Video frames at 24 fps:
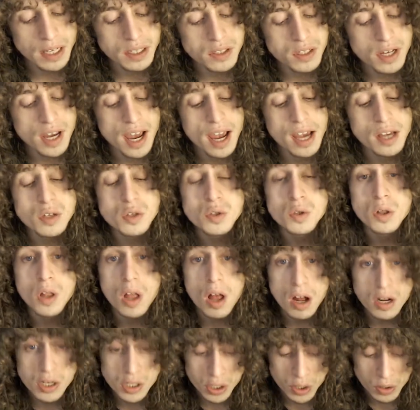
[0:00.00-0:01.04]

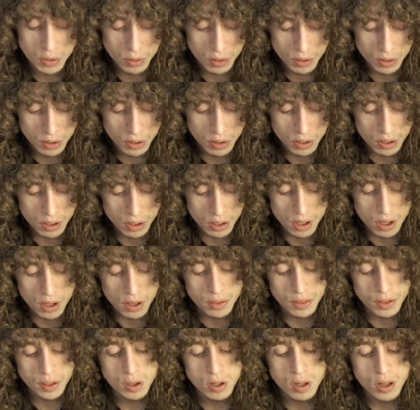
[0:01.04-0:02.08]
astrological
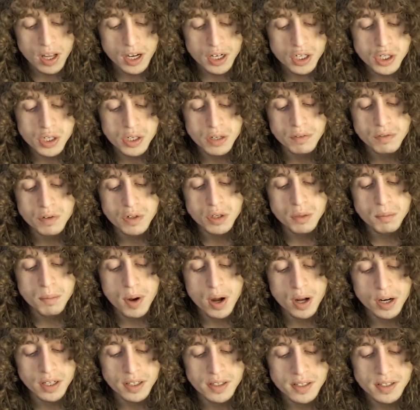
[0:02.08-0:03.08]
the collection of shamanic